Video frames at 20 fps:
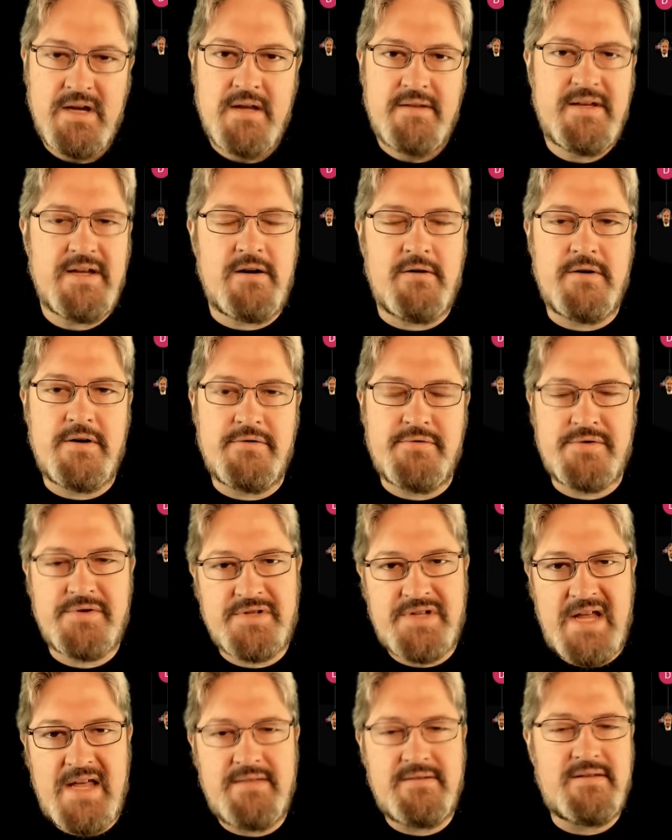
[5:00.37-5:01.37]
They don't
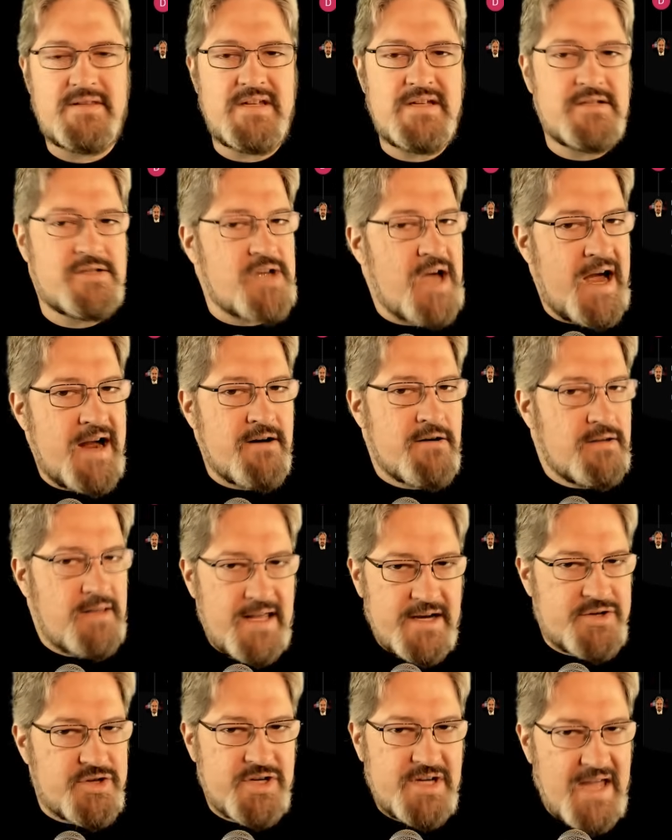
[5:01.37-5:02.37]
understand that the entire
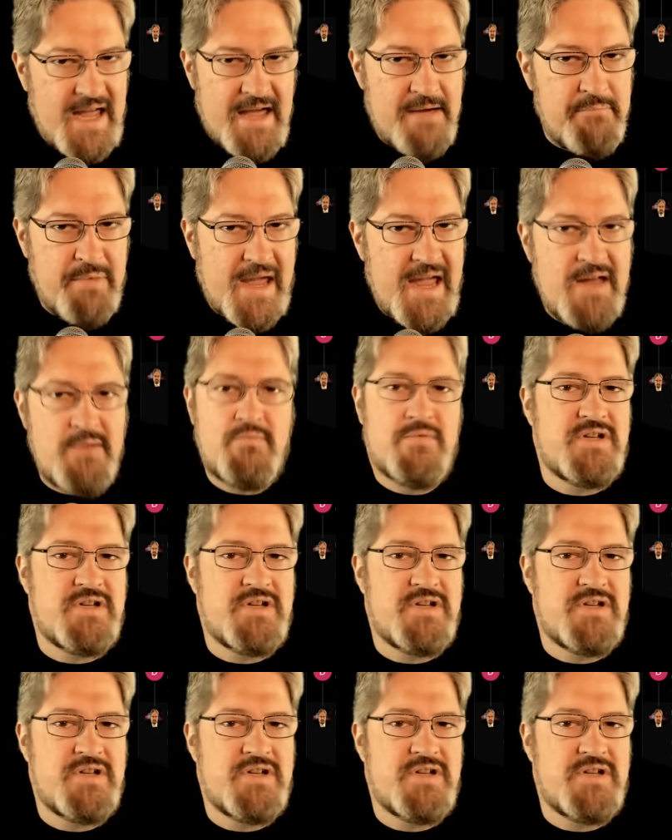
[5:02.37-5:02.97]
election campaign